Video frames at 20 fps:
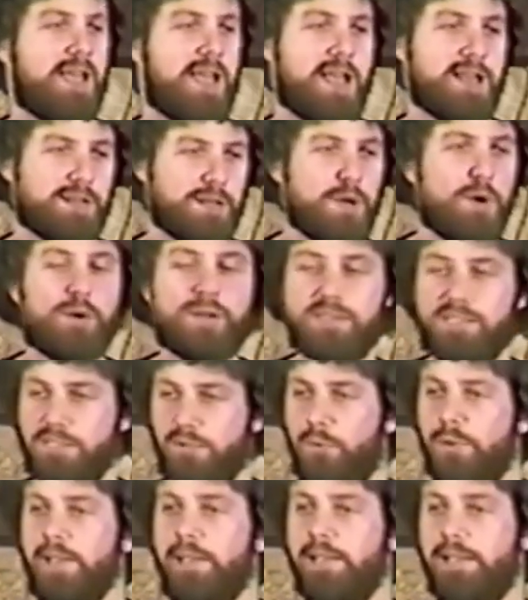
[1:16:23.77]
and go as
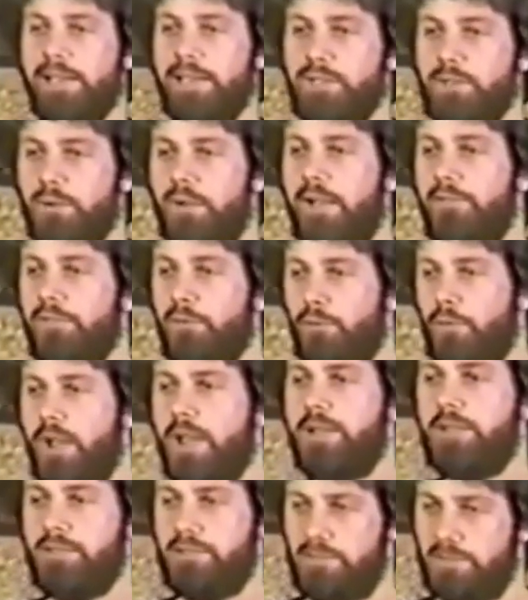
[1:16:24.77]
quickly as you have the
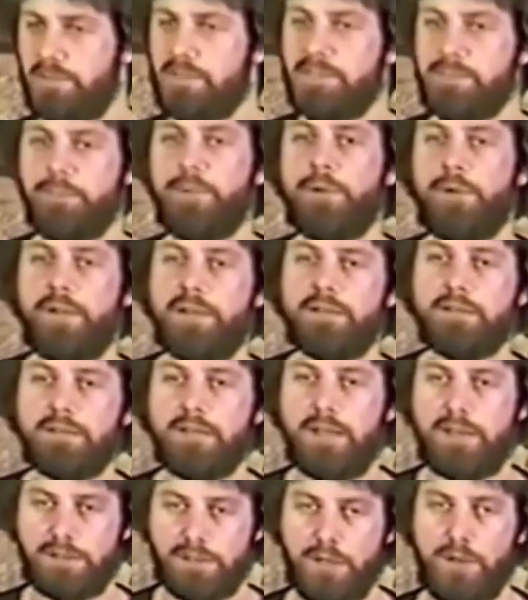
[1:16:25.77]
right spirit,
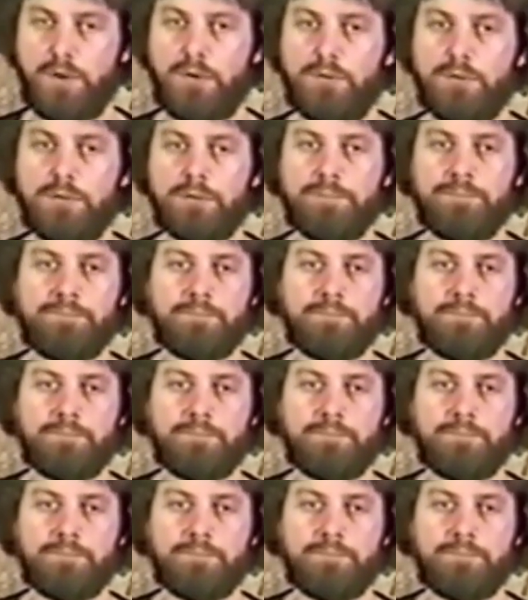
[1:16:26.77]
and go.